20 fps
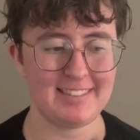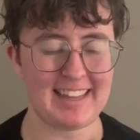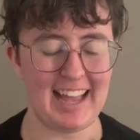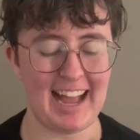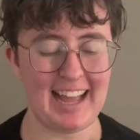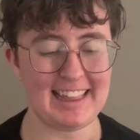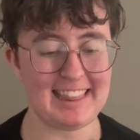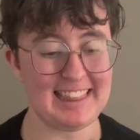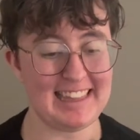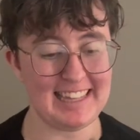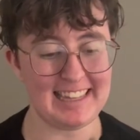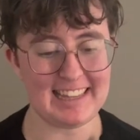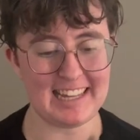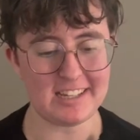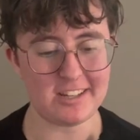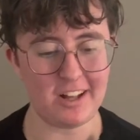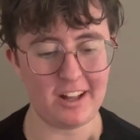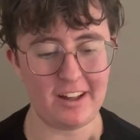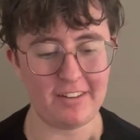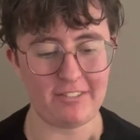I think
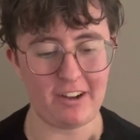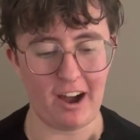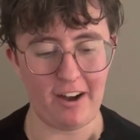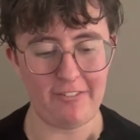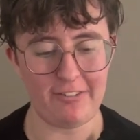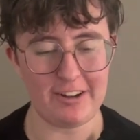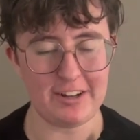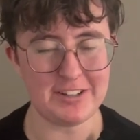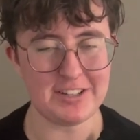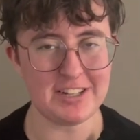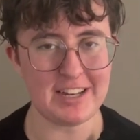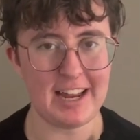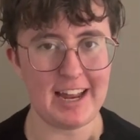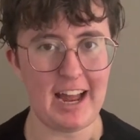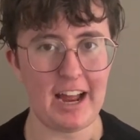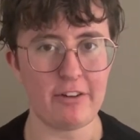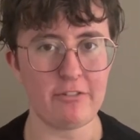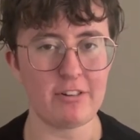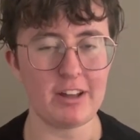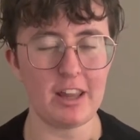that's all I've got for you today.
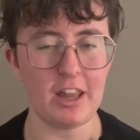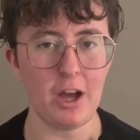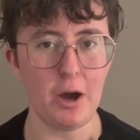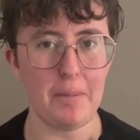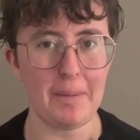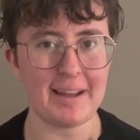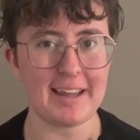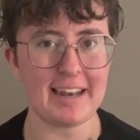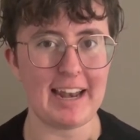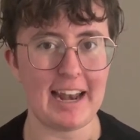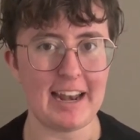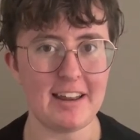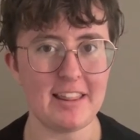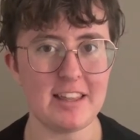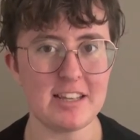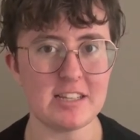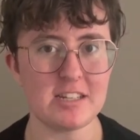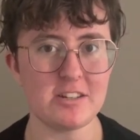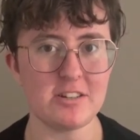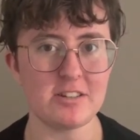I really hope I can edit
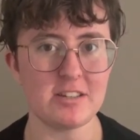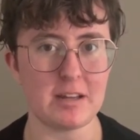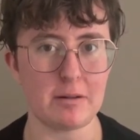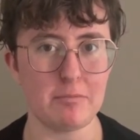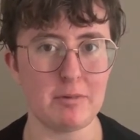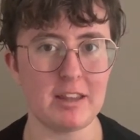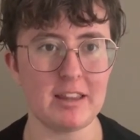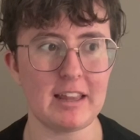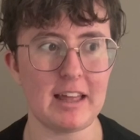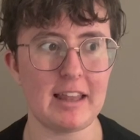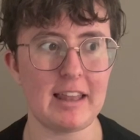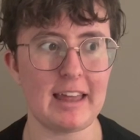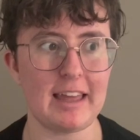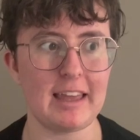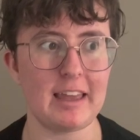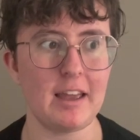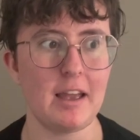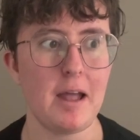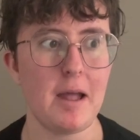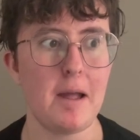this into something that
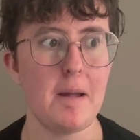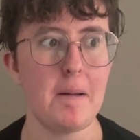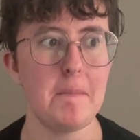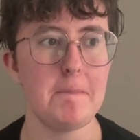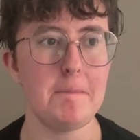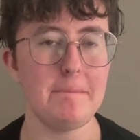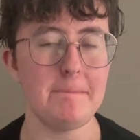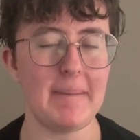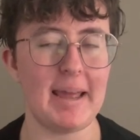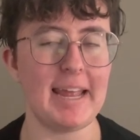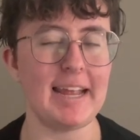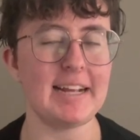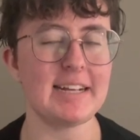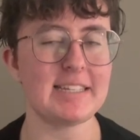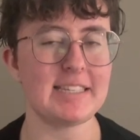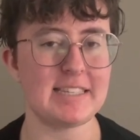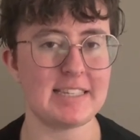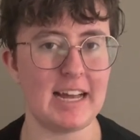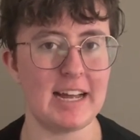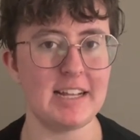like
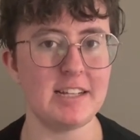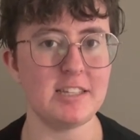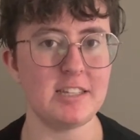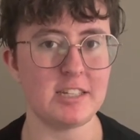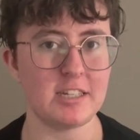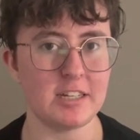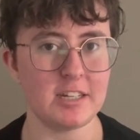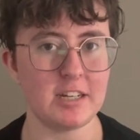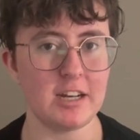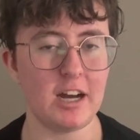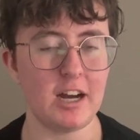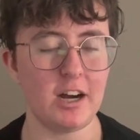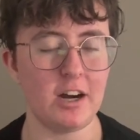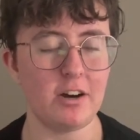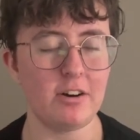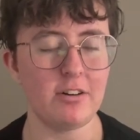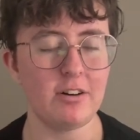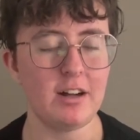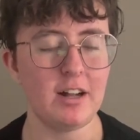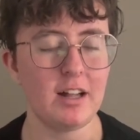makes sense, you
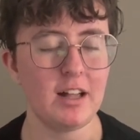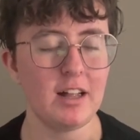know?